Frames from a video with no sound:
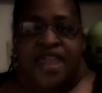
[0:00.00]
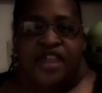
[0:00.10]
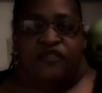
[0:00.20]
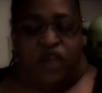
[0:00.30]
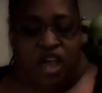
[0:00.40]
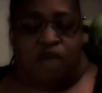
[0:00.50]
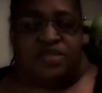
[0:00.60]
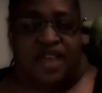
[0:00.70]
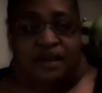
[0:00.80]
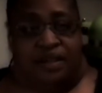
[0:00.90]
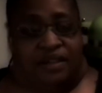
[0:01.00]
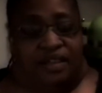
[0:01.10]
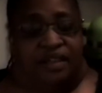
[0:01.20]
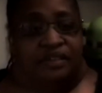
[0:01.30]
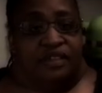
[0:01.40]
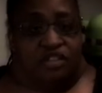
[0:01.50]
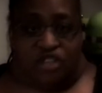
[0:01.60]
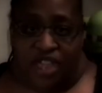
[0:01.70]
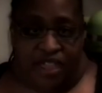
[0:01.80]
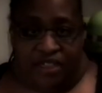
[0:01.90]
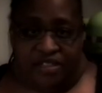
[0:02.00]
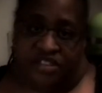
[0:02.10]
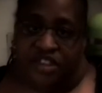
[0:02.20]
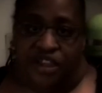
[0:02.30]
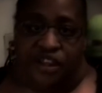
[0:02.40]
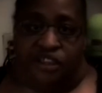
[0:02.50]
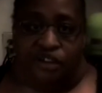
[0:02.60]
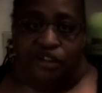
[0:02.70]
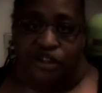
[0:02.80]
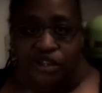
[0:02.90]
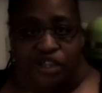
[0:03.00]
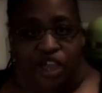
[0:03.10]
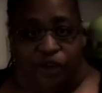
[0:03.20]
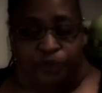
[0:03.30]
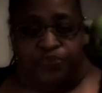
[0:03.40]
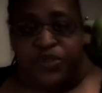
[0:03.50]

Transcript: If it comes out clean, then your cake is done and you're good to go.